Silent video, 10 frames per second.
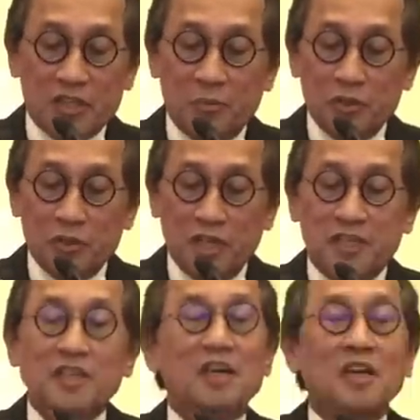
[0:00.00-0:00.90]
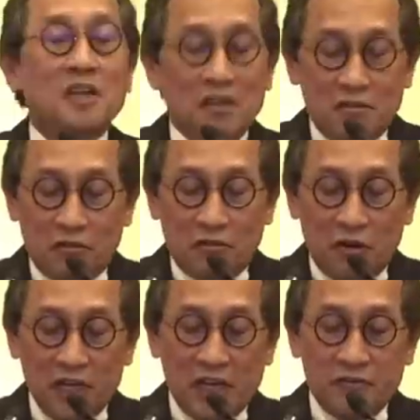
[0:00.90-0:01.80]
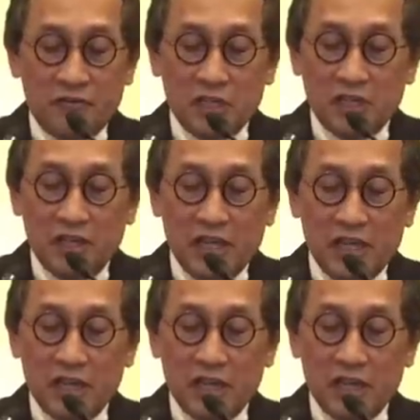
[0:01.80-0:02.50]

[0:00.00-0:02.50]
Putin for inadvertently